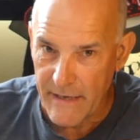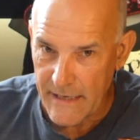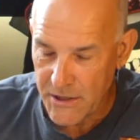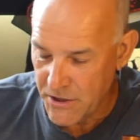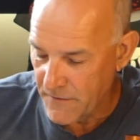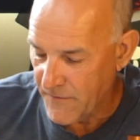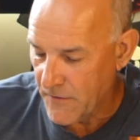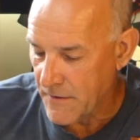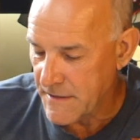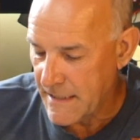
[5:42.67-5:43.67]
big issue for
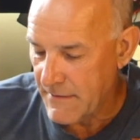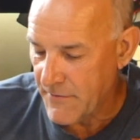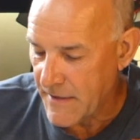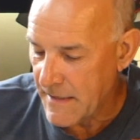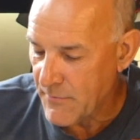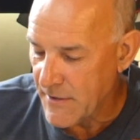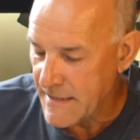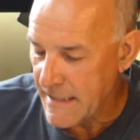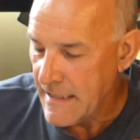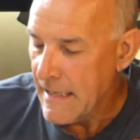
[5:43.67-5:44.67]
us in 3D
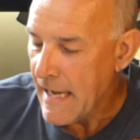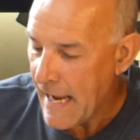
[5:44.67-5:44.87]
printing